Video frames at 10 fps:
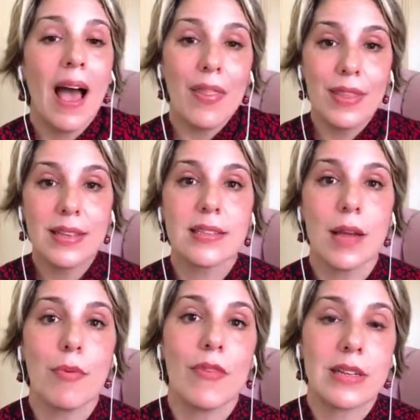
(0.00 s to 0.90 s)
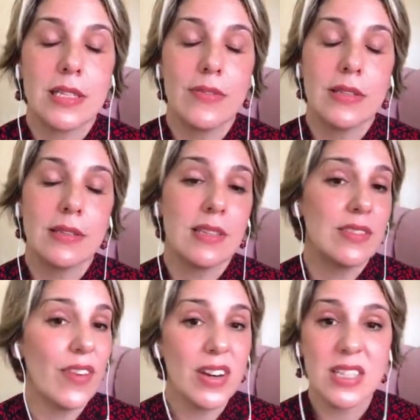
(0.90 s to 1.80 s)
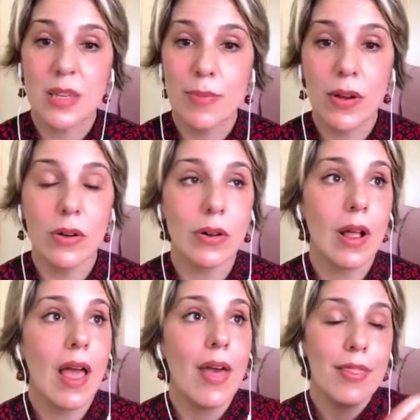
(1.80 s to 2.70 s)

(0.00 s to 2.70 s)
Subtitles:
And this type of activities is very typical.